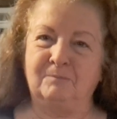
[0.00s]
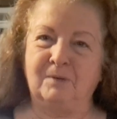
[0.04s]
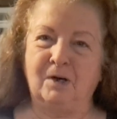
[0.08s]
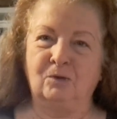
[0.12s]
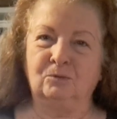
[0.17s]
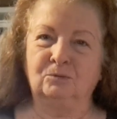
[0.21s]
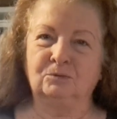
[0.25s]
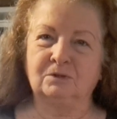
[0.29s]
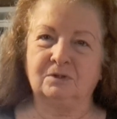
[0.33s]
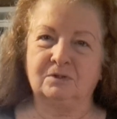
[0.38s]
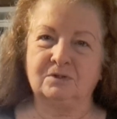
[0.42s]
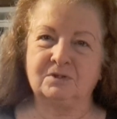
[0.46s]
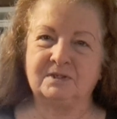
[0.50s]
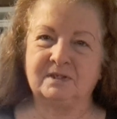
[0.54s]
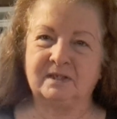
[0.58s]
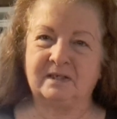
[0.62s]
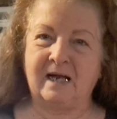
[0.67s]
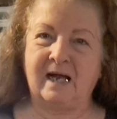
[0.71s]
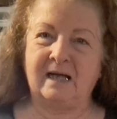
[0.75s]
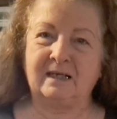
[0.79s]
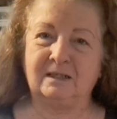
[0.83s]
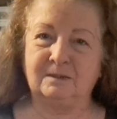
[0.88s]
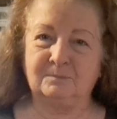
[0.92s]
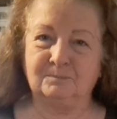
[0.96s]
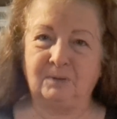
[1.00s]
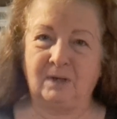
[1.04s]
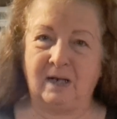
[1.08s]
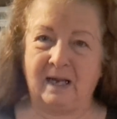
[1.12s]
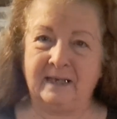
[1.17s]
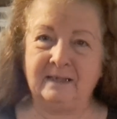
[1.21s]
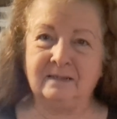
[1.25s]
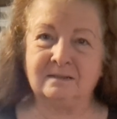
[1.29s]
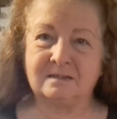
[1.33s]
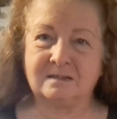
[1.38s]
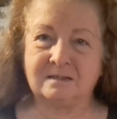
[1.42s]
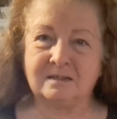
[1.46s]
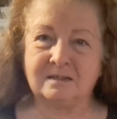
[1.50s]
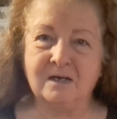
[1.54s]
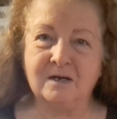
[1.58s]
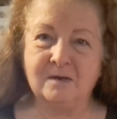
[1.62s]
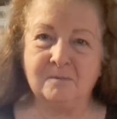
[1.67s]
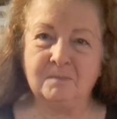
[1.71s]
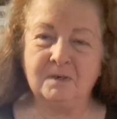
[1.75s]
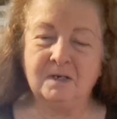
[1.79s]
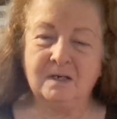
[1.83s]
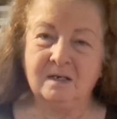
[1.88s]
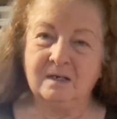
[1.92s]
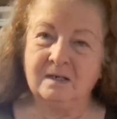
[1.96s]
boulders that I can plant some,